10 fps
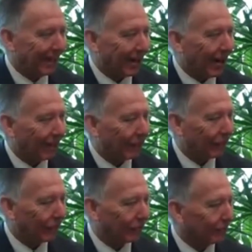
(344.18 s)
And I
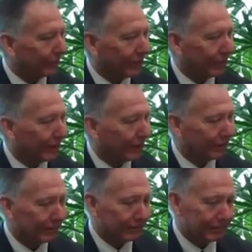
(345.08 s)
offer
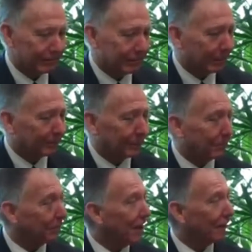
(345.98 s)
a
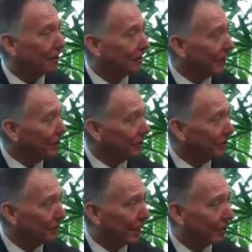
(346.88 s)
simple
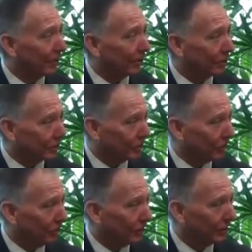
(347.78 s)
conversation about their
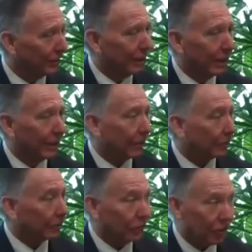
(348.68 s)
concerns.
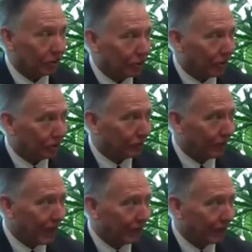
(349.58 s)
There is no charge for